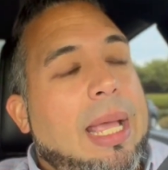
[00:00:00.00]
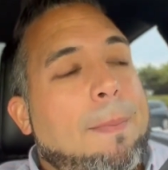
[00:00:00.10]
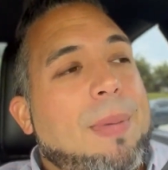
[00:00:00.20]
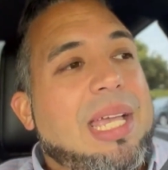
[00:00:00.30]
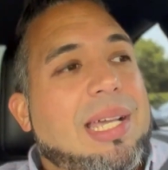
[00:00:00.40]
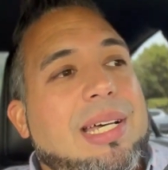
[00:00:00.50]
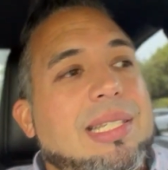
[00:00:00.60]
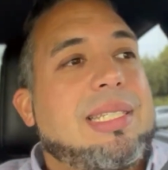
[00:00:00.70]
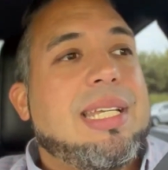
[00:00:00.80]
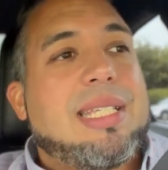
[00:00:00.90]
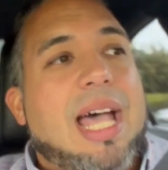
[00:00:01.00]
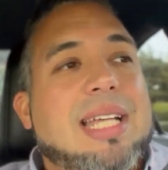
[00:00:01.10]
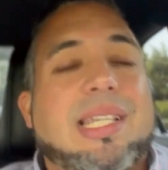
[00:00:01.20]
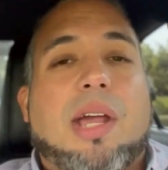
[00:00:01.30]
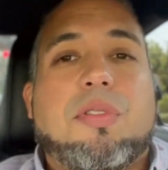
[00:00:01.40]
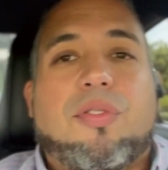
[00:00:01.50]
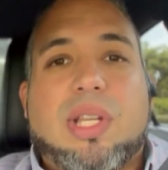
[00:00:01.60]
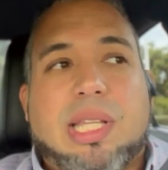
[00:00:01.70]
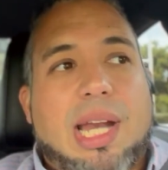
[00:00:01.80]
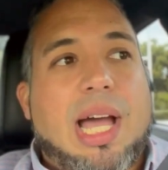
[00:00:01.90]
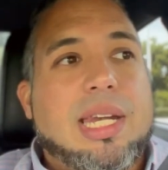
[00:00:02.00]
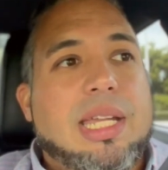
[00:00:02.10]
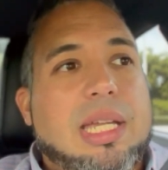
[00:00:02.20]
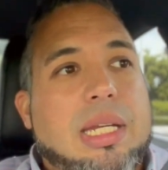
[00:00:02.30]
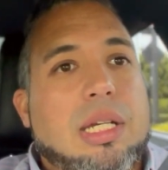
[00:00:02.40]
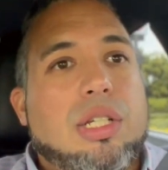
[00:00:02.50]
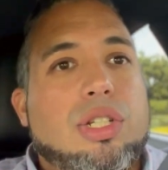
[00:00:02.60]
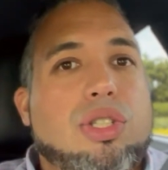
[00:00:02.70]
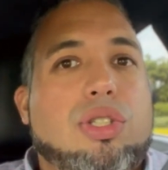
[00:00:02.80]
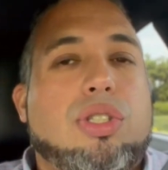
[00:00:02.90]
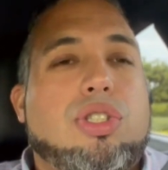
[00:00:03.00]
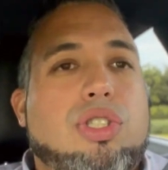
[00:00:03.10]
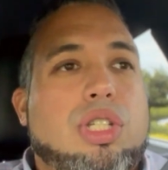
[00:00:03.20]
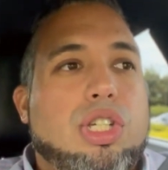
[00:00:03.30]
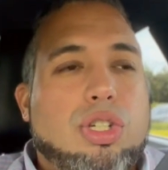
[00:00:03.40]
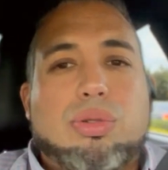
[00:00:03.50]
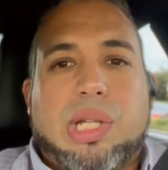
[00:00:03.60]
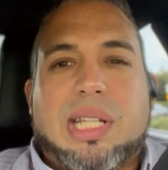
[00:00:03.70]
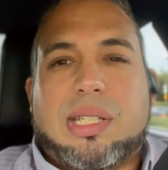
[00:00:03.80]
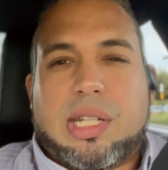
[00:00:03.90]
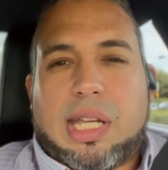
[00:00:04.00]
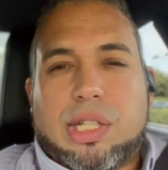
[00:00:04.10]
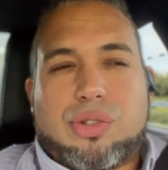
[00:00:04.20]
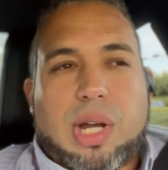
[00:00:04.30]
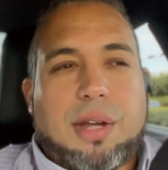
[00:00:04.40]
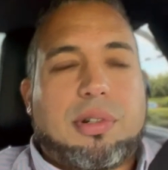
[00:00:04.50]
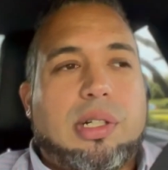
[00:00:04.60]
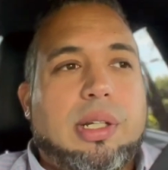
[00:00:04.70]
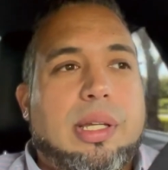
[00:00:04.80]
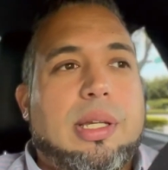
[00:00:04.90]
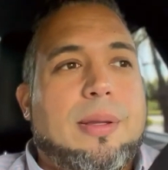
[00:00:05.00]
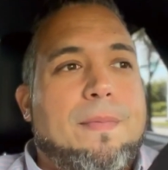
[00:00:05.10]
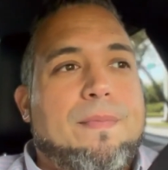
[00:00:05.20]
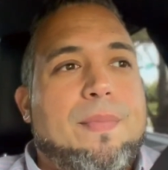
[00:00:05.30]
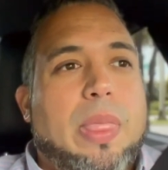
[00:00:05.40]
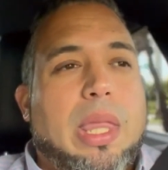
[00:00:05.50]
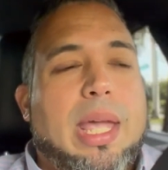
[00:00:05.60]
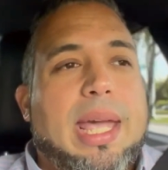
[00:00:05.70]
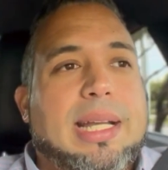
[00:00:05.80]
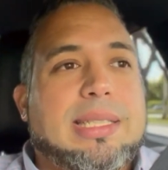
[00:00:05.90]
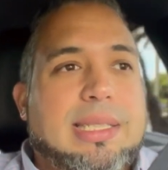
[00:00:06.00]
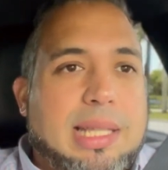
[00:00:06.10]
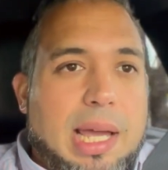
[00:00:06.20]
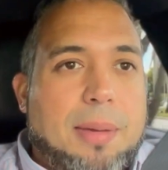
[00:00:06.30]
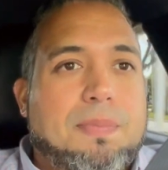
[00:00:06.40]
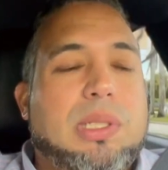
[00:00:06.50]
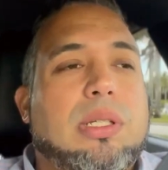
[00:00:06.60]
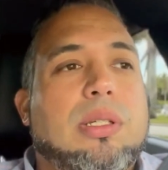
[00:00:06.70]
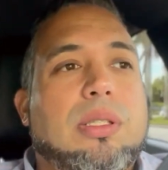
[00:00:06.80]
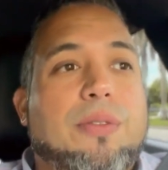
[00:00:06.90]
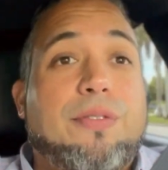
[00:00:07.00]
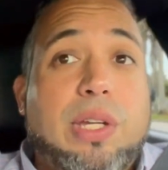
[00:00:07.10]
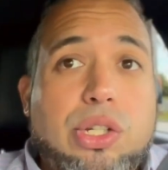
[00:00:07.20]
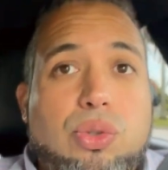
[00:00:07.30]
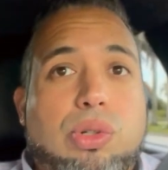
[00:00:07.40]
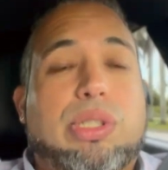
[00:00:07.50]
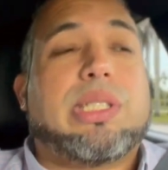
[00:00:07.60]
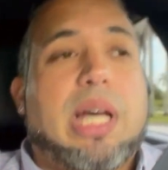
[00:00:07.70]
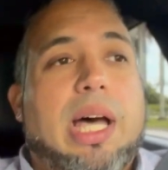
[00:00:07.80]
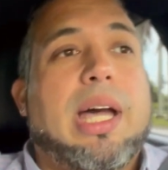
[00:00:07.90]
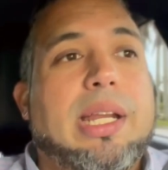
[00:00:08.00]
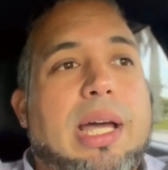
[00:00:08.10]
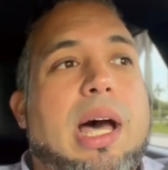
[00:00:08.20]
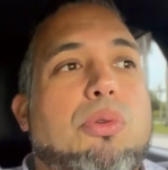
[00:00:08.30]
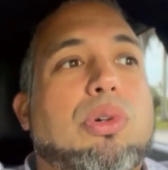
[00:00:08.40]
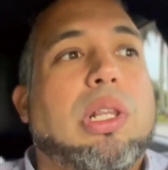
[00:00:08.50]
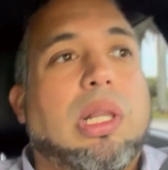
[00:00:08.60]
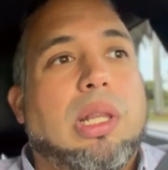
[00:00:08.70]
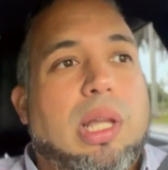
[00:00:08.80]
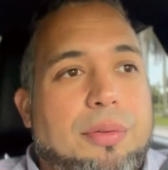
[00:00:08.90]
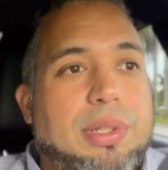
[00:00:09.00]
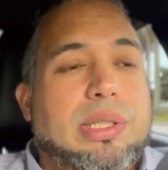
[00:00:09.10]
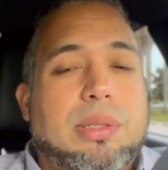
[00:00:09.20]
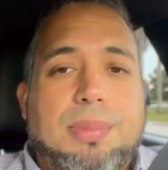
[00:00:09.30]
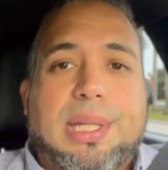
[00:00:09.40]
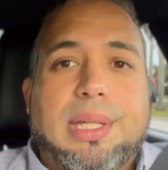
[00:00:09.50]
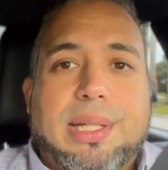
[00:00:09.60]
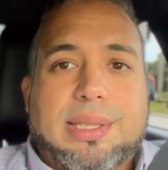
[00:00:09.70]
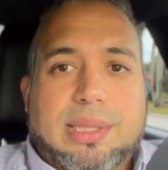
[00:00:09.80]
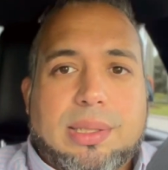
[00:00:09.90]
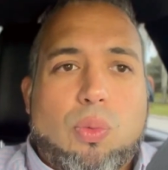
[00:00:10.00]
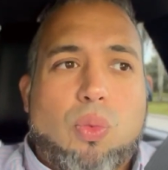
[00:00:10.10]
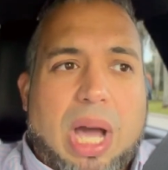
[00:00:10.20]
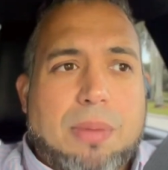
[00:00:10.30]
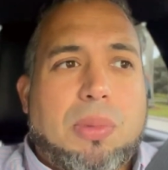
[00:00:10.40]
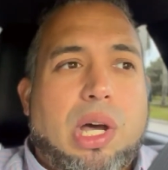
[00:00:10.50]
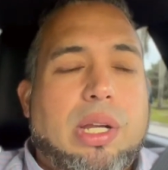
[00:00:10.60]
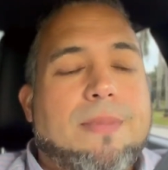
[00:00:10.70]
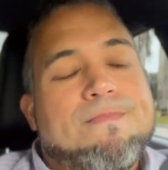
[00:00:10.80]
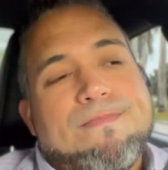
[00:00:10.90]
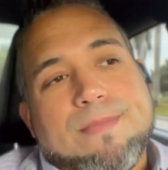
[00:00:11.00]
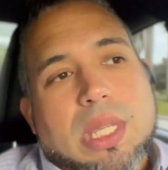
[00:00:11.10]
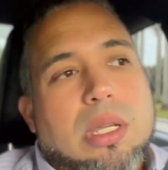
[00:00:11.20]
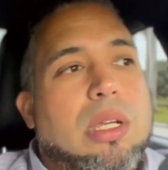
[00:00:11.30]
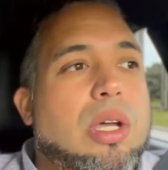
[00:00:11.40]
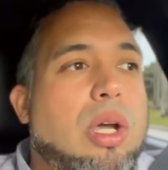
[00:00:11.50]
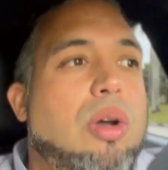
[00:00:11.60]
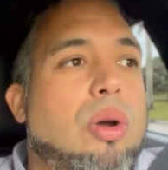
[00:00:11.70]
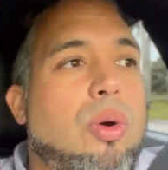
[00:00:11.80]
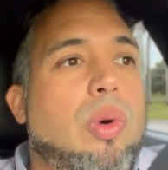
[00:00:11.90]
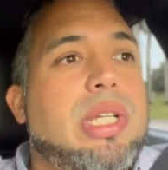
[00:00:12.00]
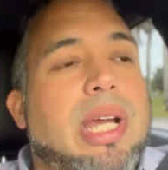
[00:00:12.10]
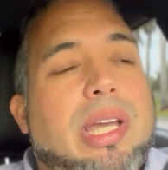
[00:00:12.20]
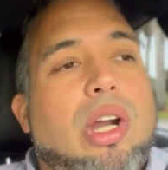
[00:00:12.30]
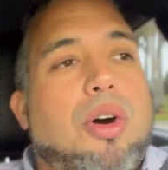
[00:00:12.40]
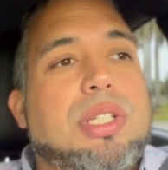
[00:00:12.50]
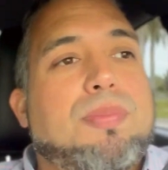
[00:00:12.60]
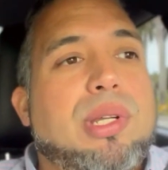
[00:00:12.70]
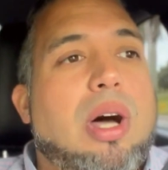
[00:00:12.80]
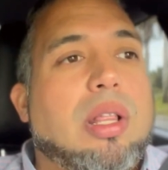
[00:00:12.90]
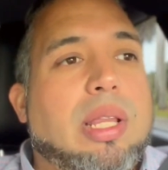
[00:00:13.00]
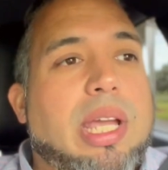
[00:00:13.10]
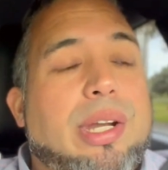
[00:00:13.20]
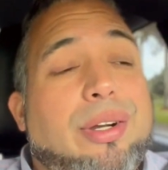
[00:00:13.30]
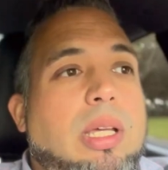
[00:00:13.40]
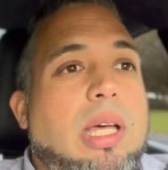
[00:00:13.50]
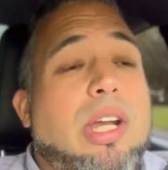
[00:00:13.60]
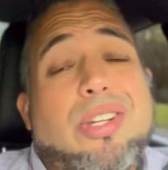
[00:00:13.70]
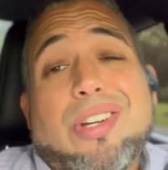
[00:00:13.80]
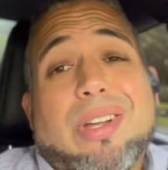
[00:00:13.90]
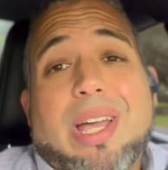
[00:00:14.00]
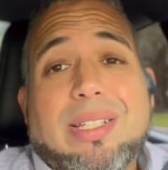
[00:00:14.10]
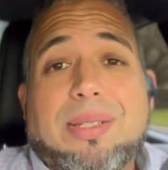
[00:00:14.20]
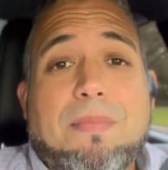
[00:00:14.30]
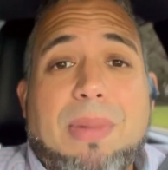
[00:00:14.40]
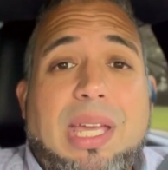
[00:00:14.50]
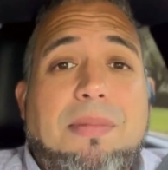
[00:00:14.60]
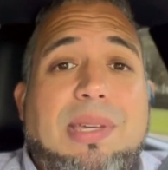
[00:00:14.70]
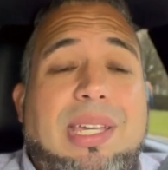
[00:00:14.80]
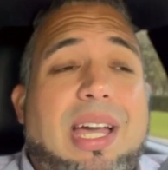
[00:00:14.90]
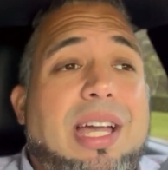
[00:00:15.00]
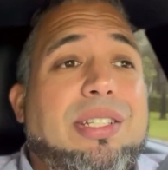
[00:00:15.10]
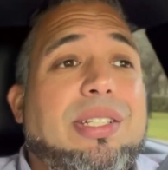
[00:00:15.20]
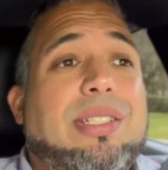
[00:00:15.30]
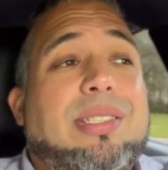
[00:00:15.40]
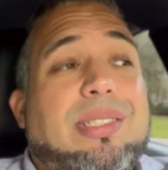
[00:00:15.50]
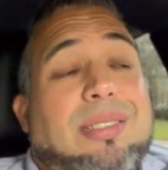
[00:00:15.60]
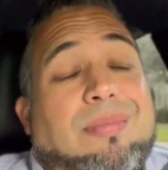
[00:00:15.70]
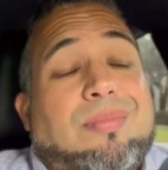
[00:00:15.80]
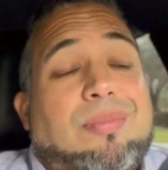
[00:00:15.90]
Because this has everything that I need to use it as a daily driver. Except the visual side, I would love it to be a wide body, which I could always put on later. I don't know, guys. Maybe I just